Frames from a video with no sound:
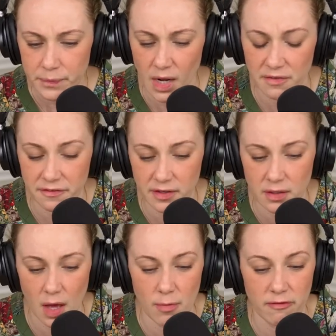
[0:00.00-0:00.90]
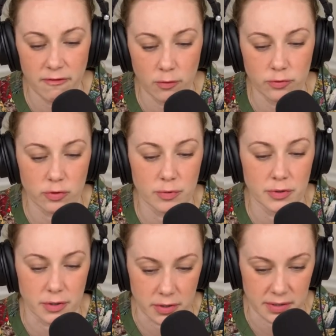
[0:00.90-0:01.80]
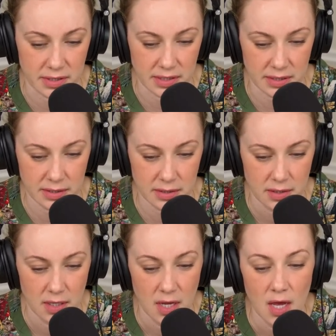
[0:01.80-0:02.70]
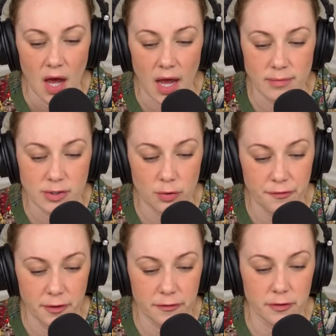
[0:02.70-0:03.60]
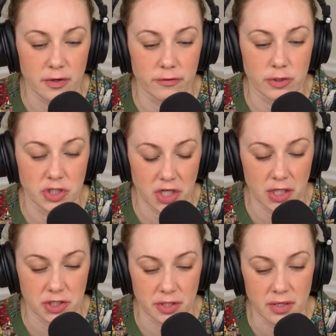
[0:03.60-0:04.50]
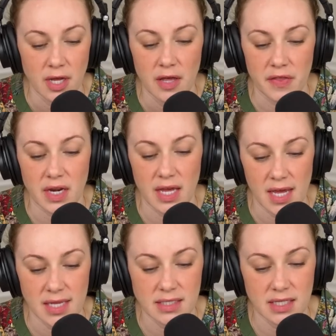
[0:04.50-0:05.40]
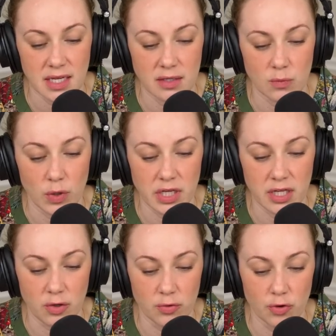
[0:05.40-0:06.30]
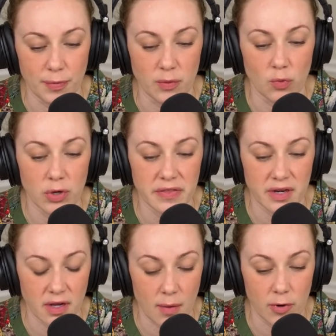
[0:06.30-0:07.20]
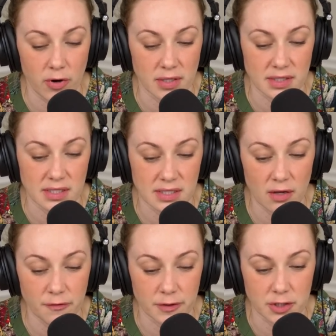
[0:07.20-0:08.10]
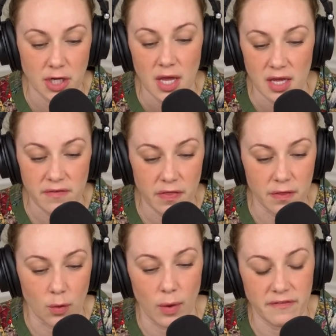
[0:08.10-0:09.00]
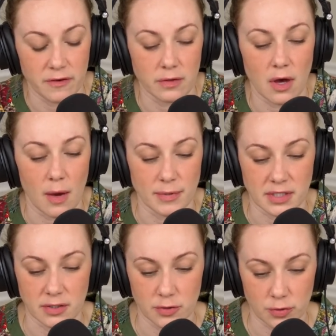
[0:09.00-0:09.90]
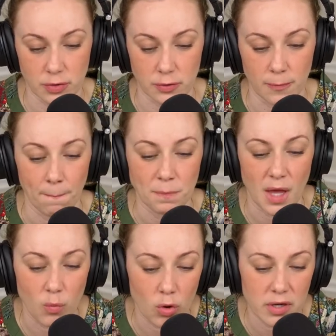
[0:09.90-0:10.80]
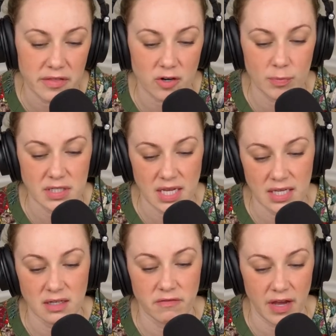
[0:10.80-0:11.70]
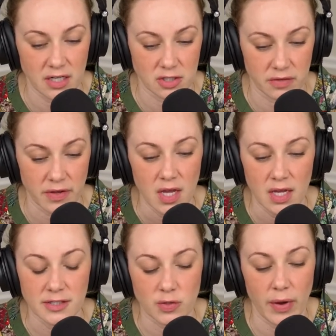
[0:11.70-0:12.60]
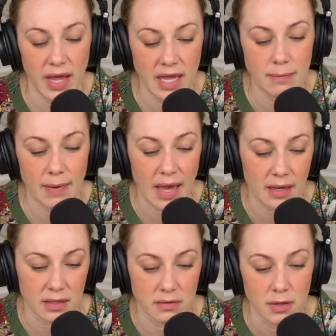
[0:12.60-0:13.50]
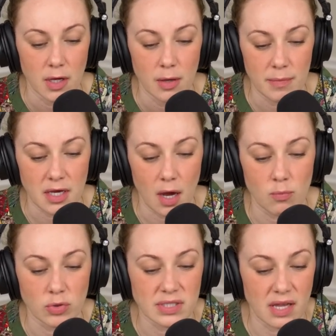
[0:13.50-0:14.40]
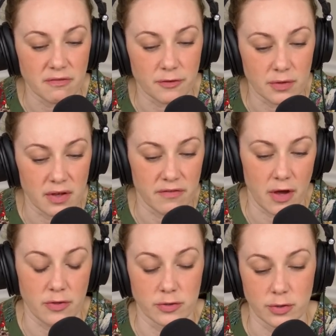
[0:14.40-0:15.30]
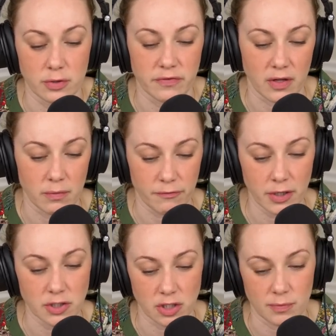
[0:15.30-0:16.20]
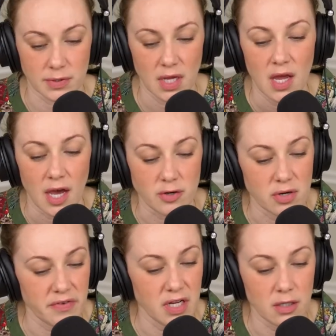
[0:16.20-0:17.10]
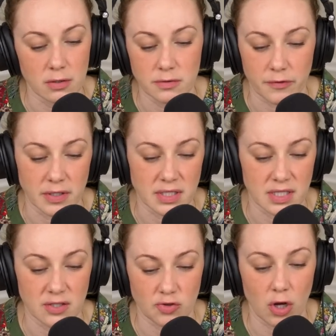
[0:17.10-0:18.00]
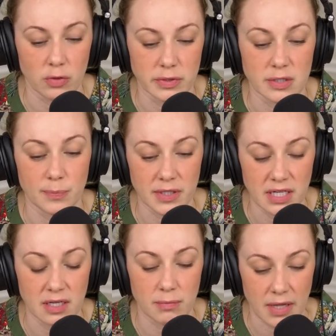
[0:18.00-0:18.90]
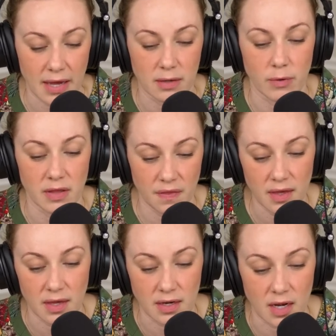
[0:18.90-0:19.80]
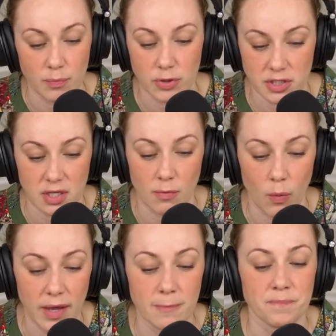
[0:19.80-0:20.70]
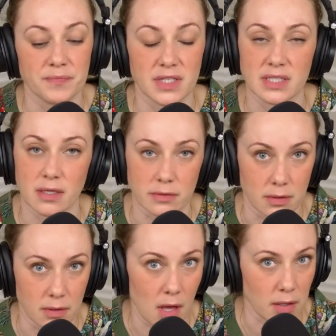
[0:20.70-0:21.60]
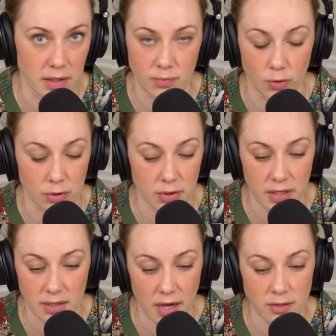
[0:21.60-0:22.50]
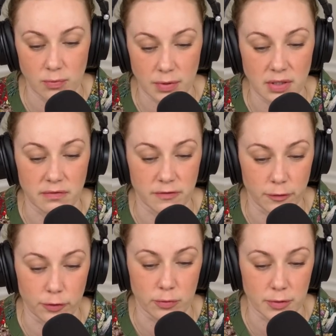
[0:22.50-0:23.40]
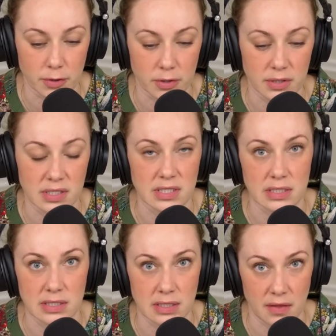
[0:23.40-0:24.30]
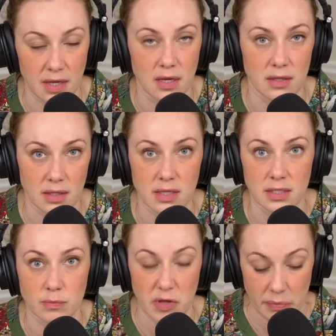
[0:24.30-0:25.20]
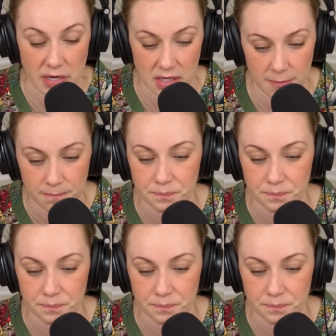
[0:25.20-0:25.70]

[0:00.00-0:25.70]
I feel I'm a vulnerable narcissist. I'm so fearful of rejection that I hesitate when in a group and worry that I come across as selfish, even though I feel the opposite is true. I worry that I'll be taken advantage of, and so I hang back and become resentful of others who develop friendships. I don't have any close friends as I struggle with splitting and black and white thinking, and I push them away. This sounds a lot like borderline. I don't believe a vulnerable narcissist is a thing. I think that's BPD.